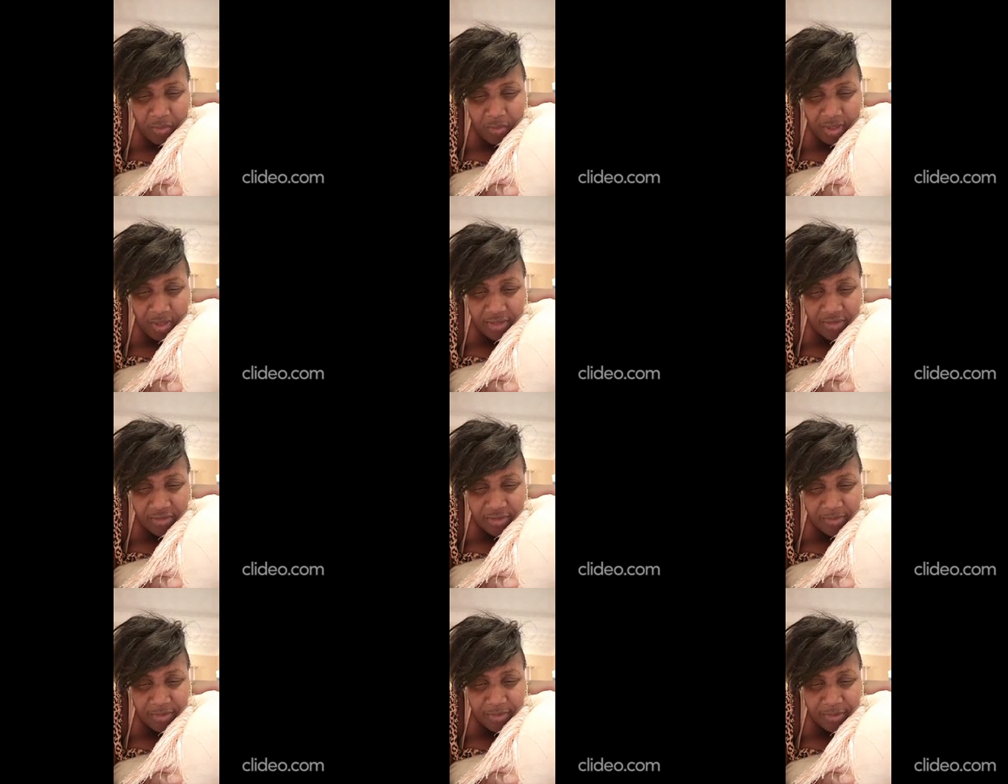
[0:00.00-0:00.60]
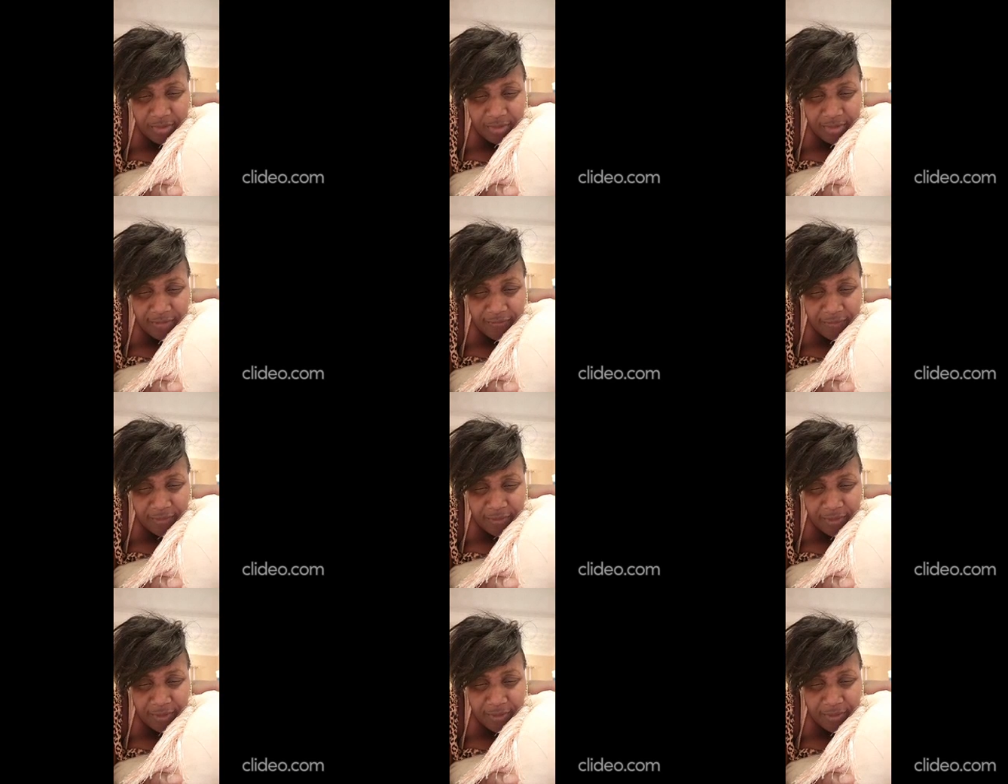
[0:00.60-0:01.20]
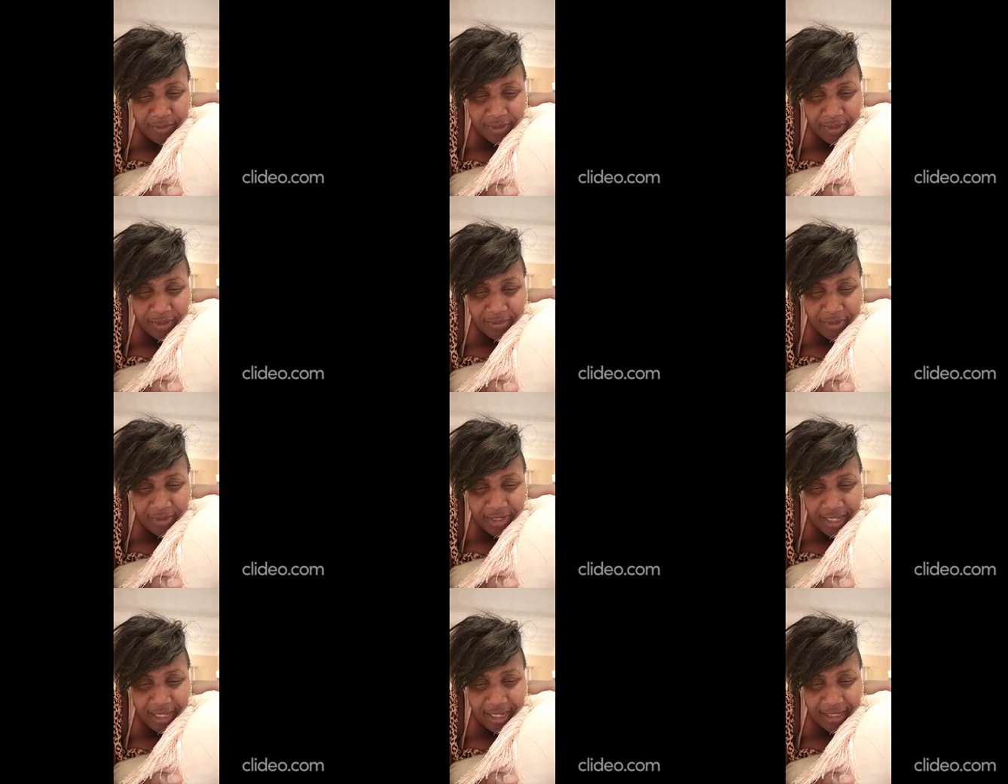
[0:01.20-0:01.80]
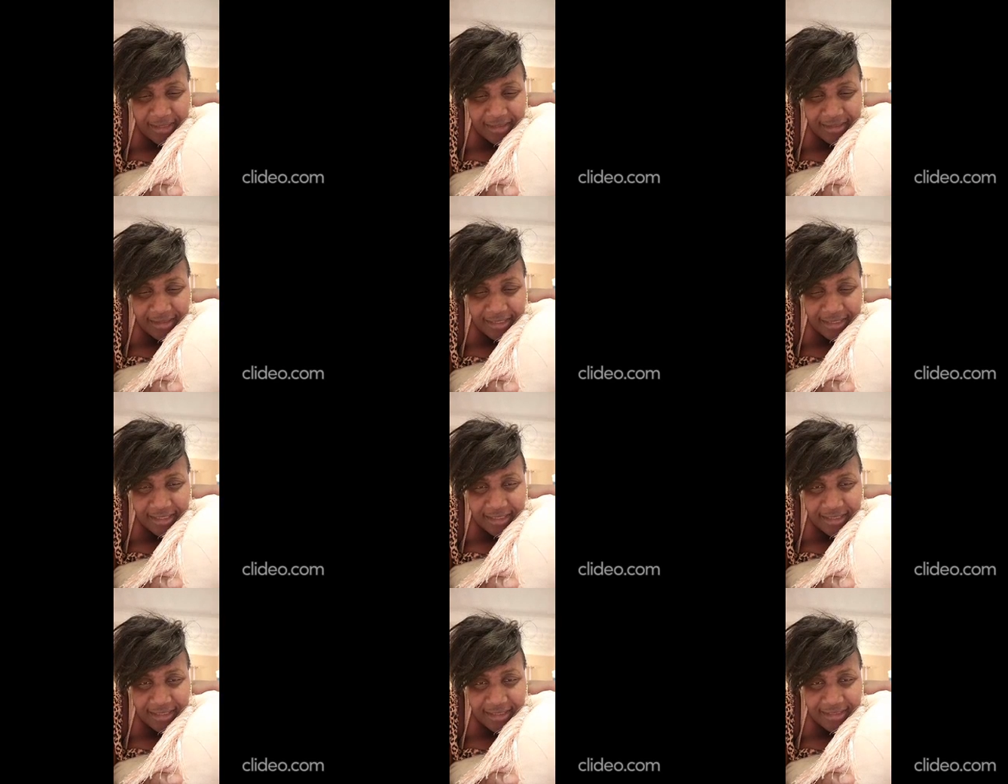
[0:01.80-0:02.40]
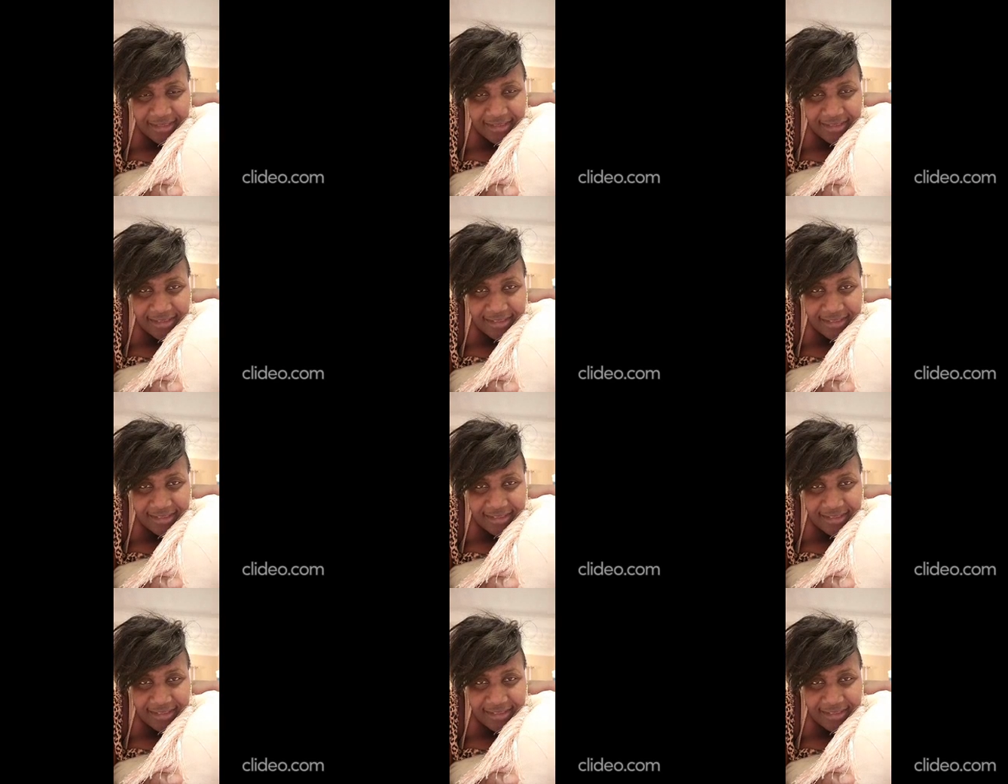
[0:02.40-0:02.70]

What a beautiful queen relaxing.